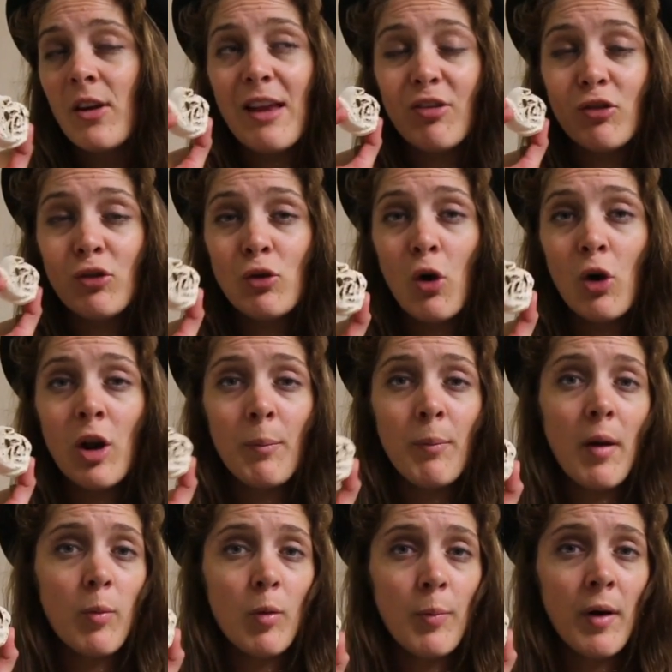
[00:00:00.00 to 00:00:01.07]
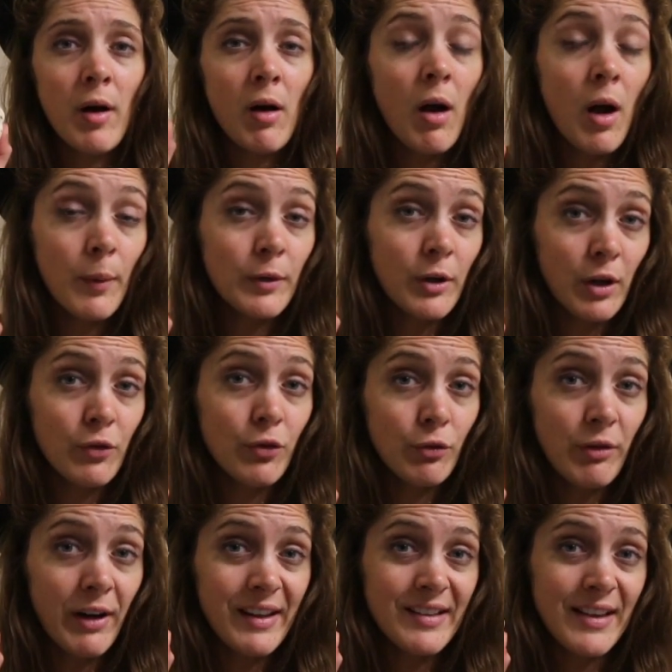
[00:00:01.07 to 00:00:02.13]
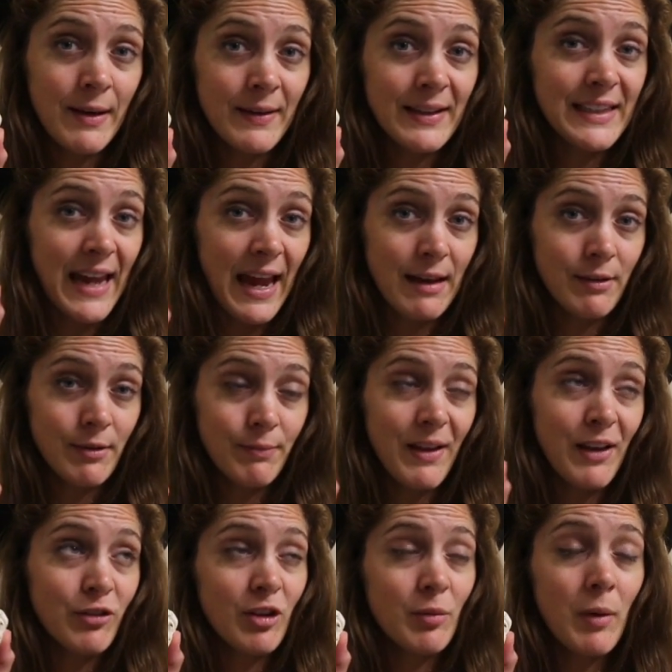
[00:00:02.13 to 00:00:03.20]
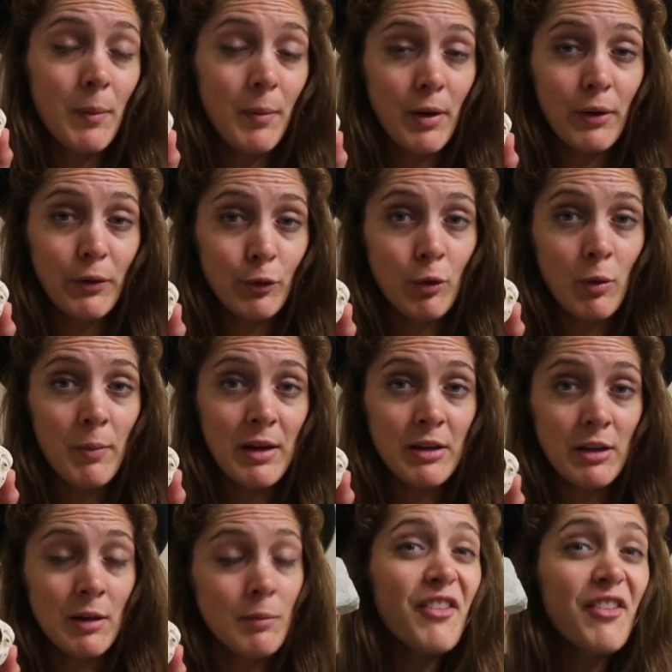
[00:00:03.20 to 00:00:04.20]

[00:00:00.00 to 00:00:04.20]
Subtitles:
it's not a bubble bar I'm going to race out and get. That's just my personal opinion.